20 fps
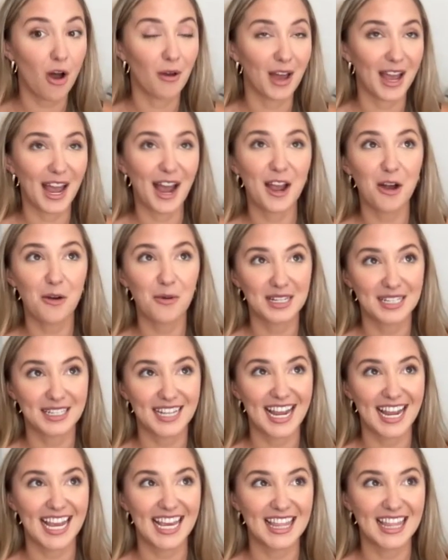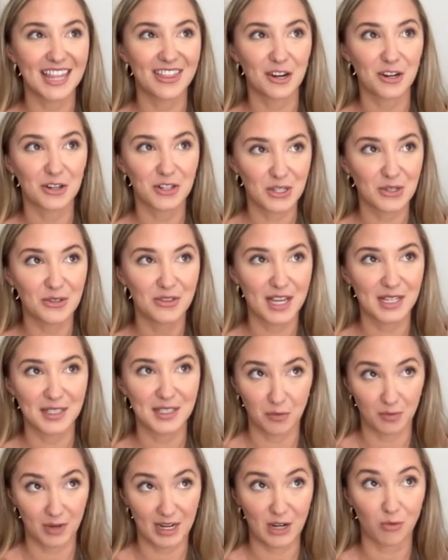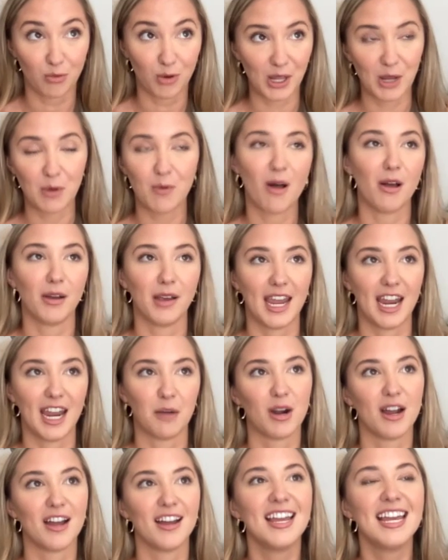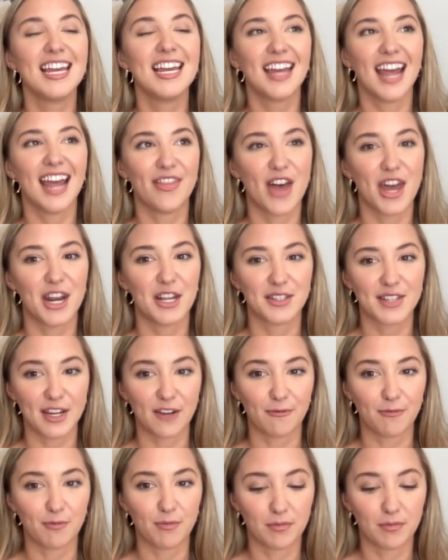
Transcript: I always say that there are two things that read really well on camera, and that is like